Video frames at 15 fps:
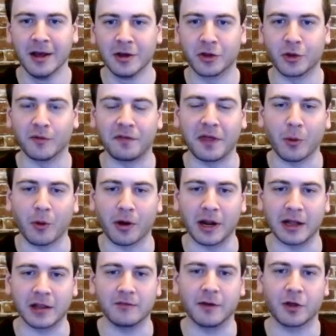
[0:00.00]
So if they were an
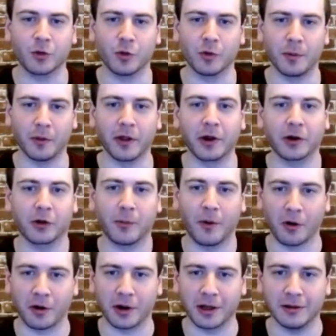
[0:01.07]
individual political
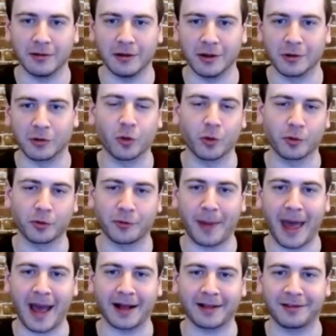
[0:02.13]
party,
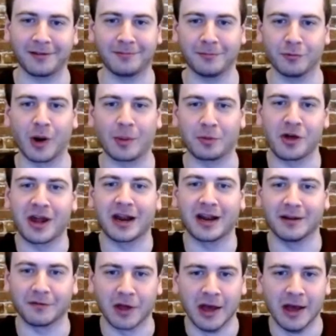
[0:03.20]
Soros-backed
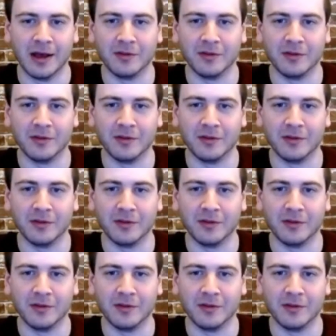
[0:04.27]
representatives,